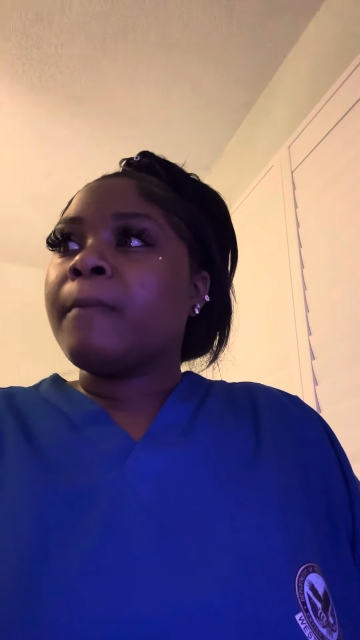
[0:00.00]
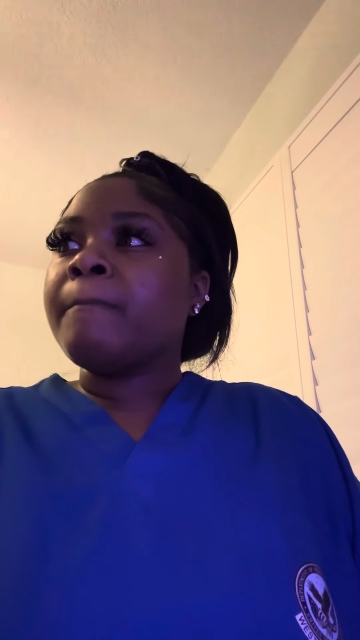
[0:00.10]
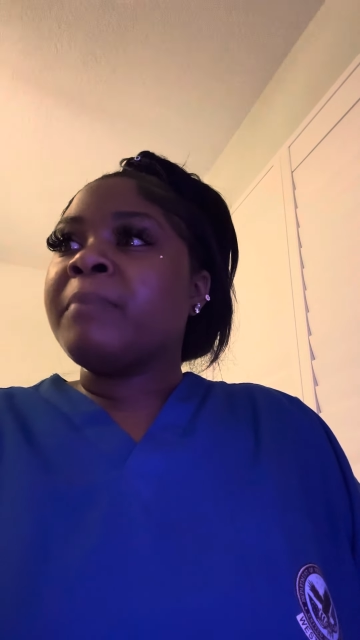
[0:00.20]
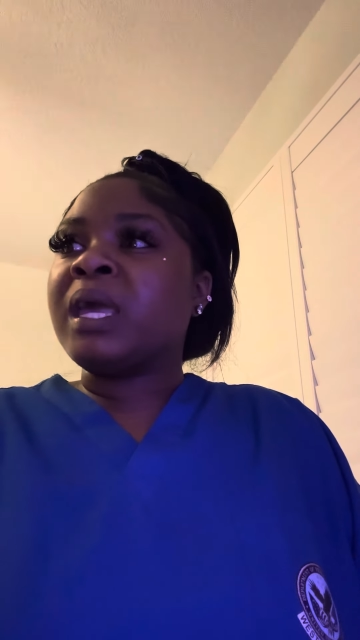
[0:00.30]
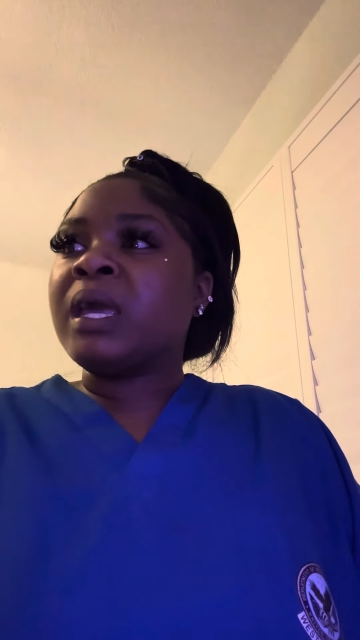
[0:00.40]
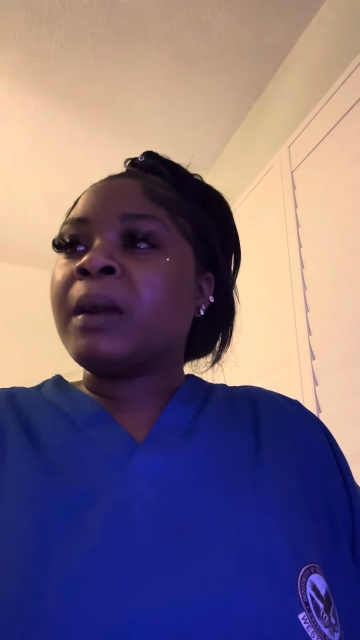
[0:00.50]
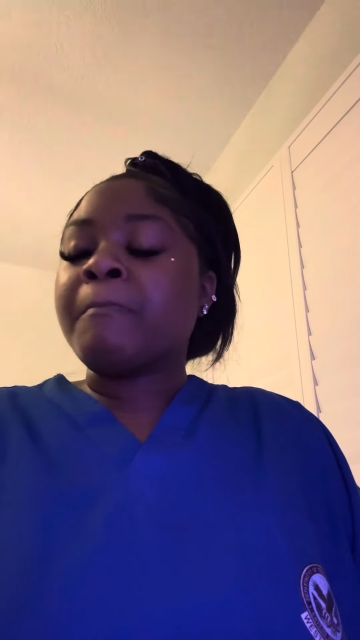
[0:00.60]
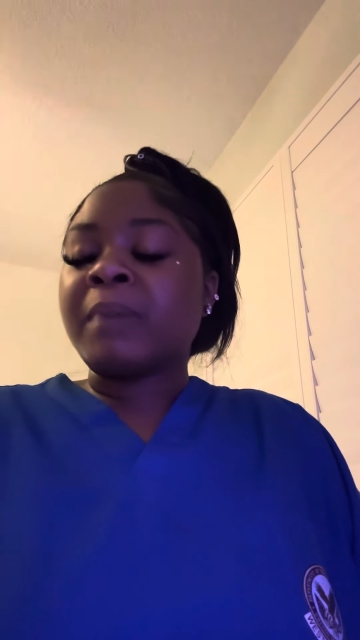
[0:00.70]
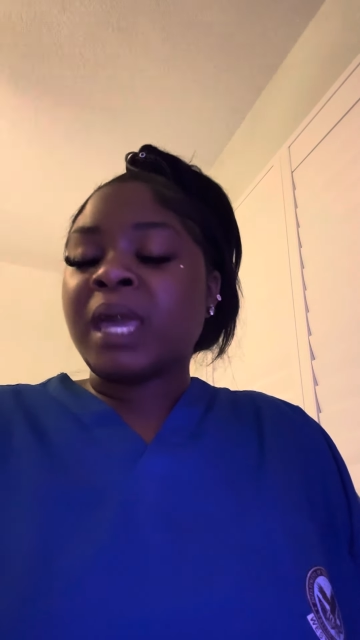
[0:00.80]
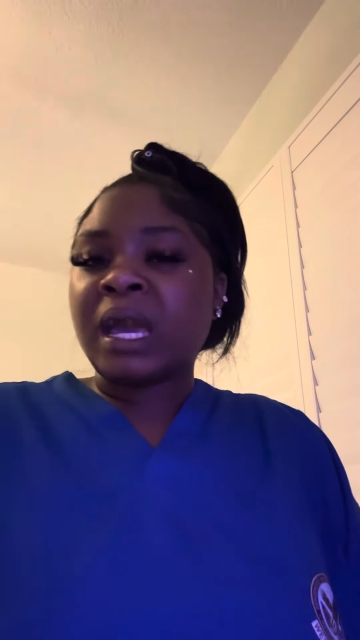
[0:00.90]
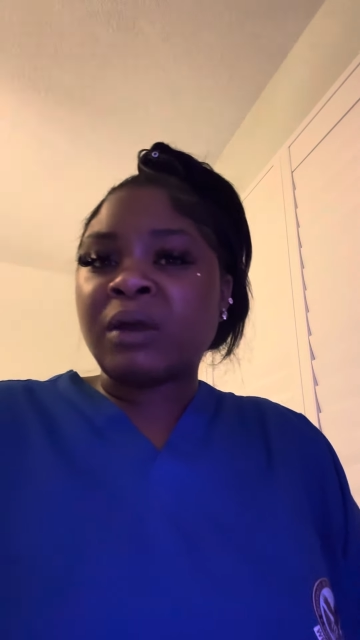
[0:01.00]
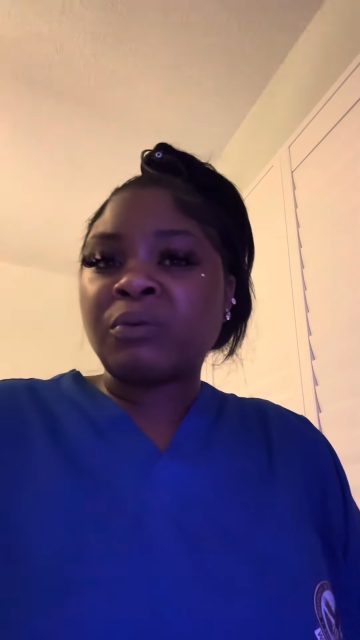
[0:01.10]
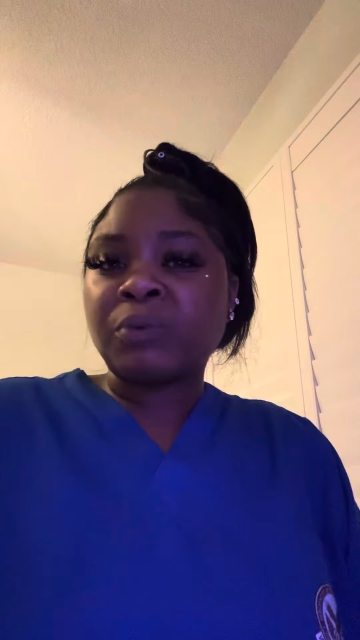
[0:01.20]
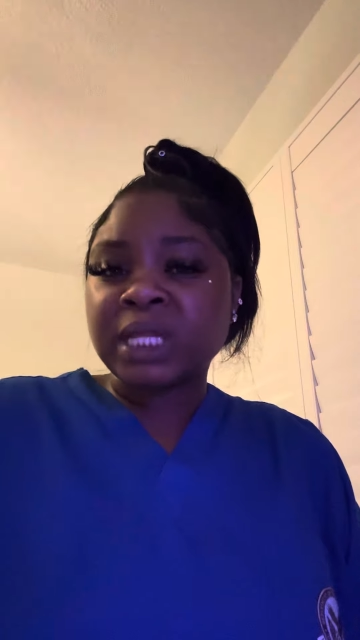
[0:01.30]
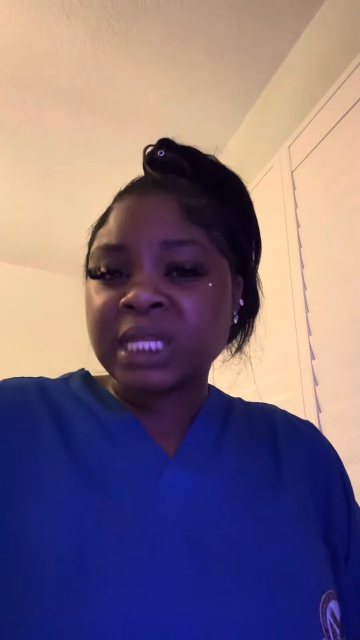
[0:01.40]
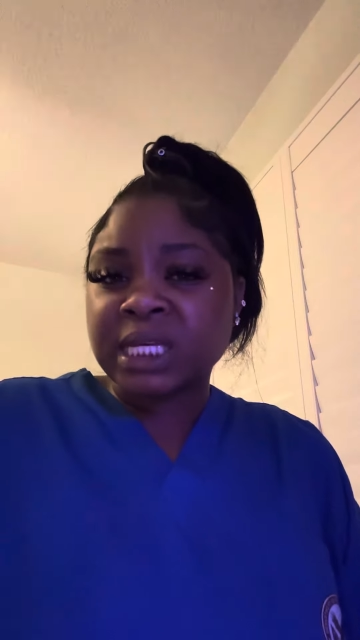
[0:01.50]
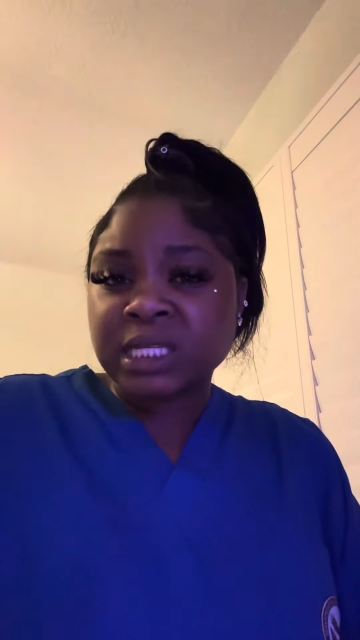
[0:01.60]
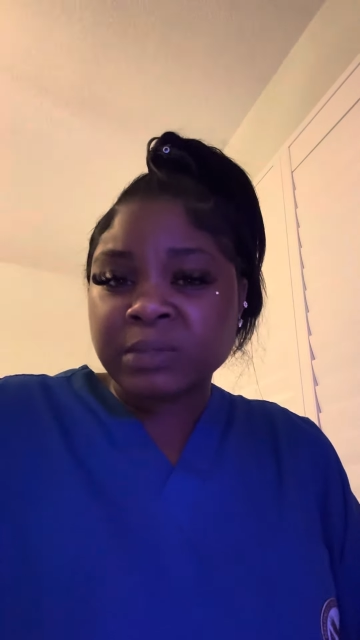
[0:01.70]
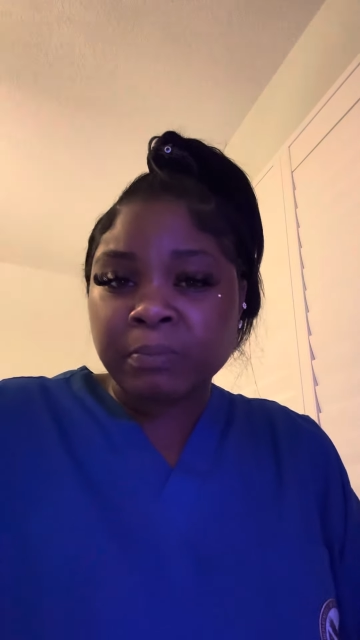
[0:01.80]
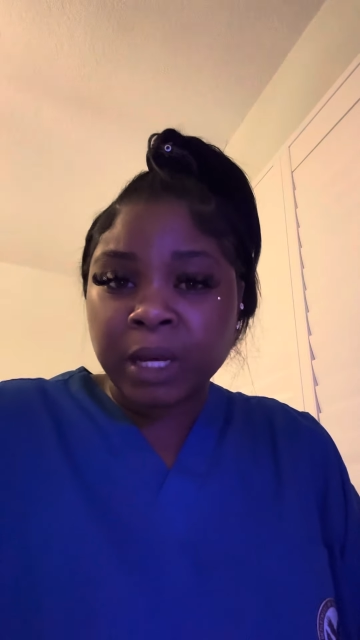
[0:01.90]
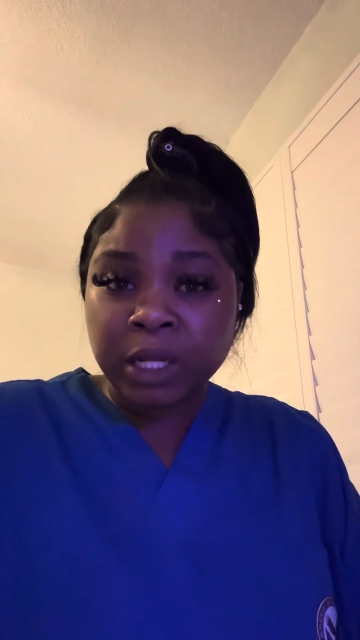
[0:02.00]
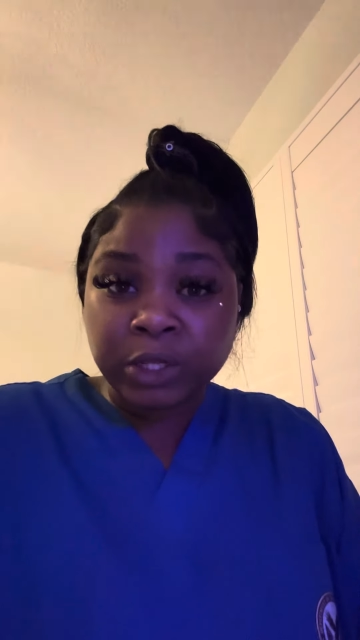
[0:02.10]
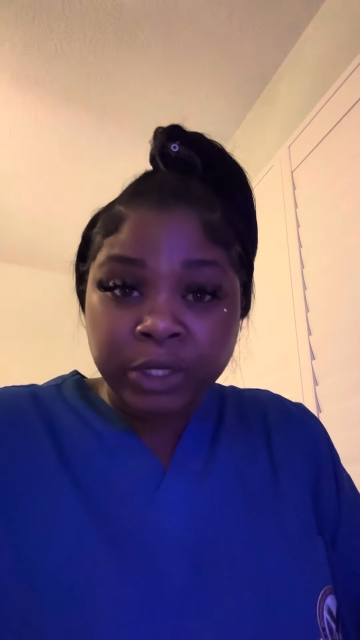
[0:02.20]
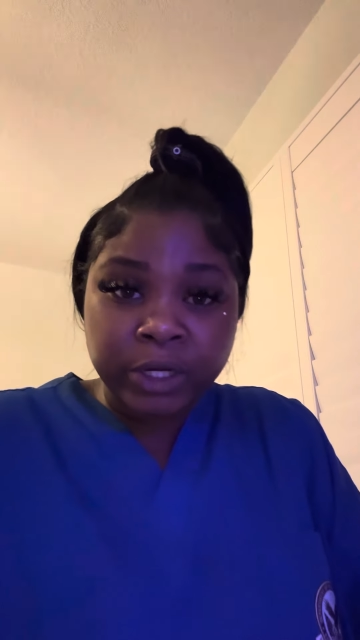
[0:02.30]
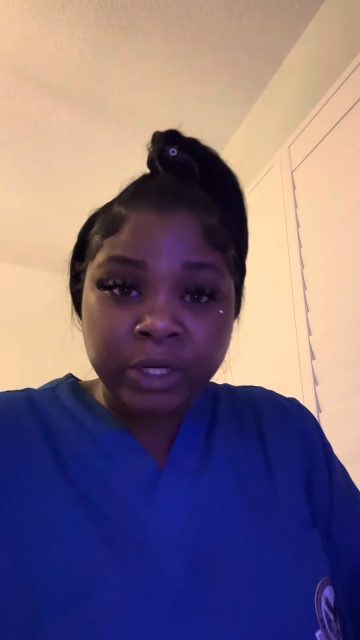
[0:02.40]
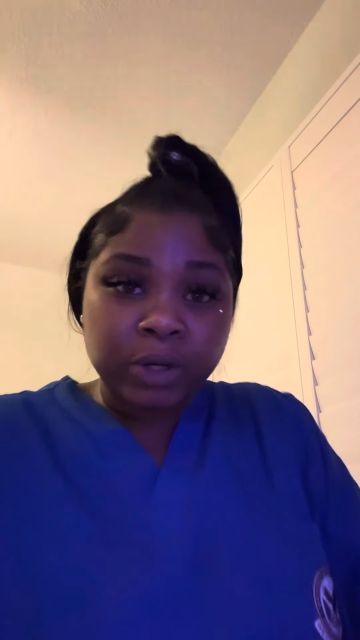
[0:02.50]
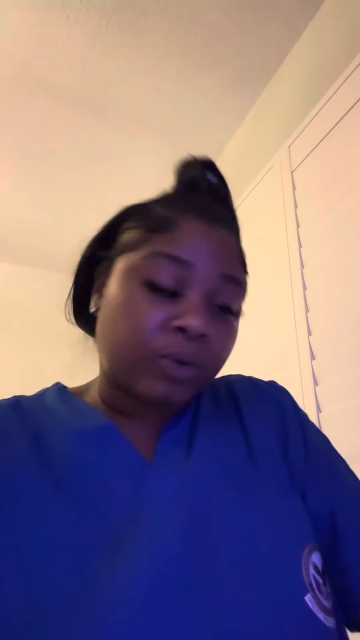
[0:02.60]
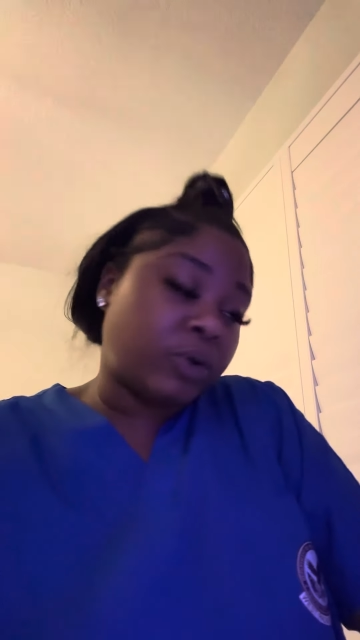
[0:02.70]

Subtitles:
being a man with his mother?